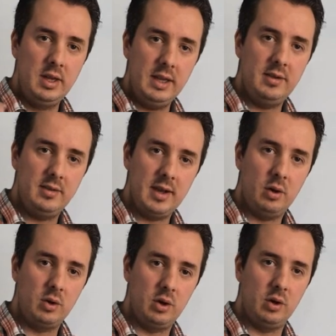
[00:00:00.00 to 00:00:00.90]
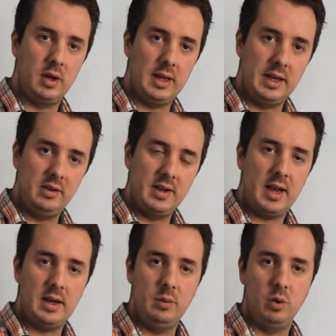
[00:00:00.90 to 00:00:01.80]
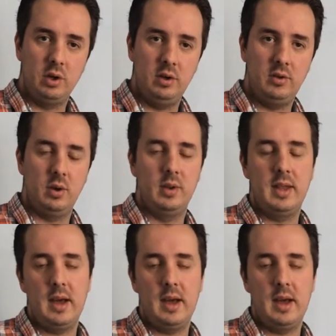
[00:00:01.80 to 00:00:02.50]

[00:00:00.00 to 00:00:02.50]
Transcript: you need to tell Google exactly what you do,